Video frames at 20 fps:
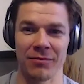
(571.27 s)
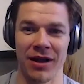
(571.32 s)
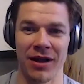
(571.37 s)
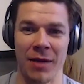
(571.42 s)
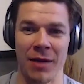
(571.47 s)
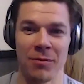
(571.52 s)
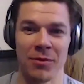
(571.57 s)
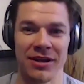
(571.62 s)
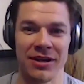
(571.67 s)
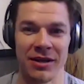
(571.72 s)

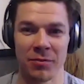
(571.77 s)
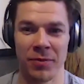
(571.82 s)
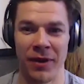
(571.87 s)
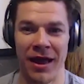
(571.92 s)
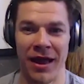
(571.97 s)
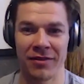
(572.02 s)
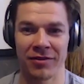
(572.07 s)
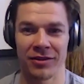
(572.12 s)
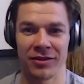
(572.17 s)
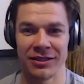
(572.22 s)
I'm an
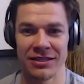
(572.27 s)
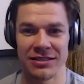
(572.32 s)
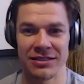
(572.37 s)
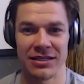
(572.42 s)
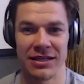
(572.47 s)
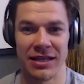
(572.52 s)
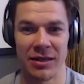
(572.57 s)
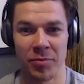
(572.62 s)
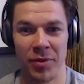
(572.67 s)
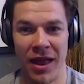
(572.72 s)
empath. Linda's an
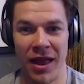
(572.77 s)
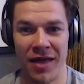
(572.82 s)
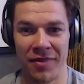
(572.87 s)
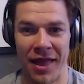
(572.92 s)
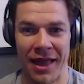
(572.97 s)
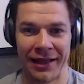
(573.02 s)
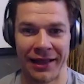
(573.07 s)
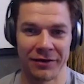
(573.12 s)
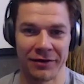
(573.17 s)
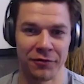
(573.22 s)
empath.
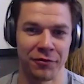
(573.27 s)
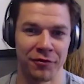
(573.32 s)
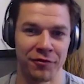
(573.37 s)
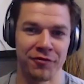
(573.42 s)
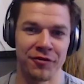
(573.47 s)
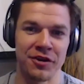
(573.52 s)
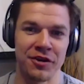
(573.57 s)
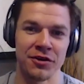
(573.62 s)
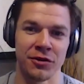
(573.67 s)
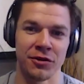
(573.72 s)
I can
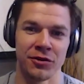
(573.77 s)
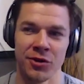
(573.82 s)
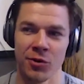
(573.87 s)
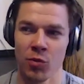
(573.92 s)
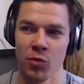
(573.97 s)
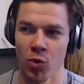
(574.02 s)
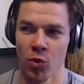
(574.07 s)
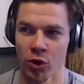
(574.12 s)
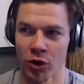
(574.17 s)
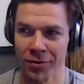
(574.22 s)
feel the
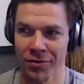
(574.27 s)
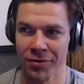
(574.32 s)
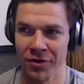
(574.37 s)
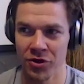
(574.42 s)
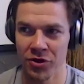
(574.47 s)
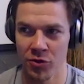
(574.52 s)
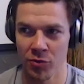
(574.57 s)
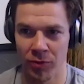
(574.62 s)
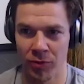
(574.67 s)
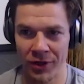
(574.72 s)
warmth that
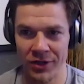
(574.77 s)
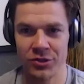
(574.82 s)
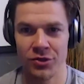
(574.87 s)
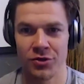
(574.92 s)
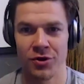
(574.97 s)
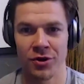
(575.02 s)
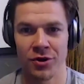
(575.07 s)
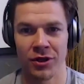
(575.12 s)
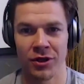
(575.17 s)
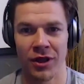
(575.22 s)
you bring to
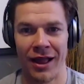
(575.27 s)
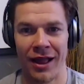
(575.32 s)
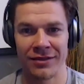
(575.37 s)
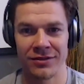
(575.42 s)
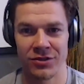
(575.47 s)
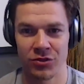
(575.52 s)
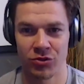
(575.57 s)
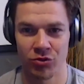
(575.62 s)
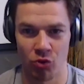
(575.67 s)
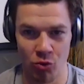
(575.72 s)
your
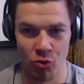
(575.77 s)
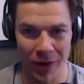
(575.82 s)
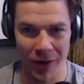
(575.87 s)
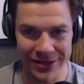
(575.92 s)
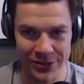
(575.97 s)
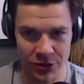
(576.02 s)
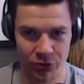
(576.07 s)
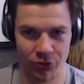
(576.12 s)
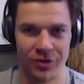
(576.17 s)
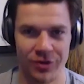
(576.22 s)
clients through my
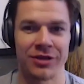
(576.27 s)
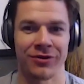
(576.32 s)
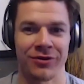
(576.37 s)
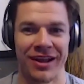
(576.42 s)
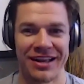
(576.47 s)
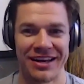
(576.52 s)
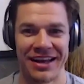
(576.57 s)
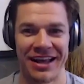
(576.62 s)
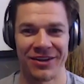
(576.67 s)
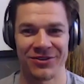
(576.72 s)
screen
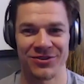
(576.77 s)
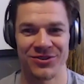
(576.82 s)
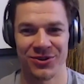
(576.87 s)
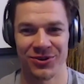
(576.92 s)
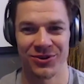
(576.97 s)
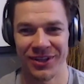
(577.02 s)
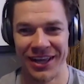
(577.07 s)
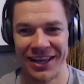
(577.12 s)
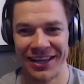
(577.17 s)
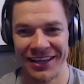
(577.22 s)
right now.
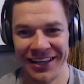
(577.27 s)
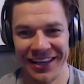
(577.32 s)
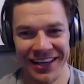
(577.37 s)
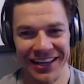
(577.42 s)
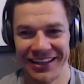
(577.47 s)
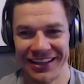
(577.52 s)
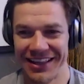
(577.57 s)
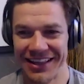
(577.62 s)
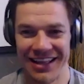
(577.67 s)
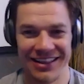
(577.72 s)
So
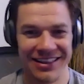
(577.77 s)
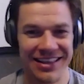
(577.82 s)
awesome.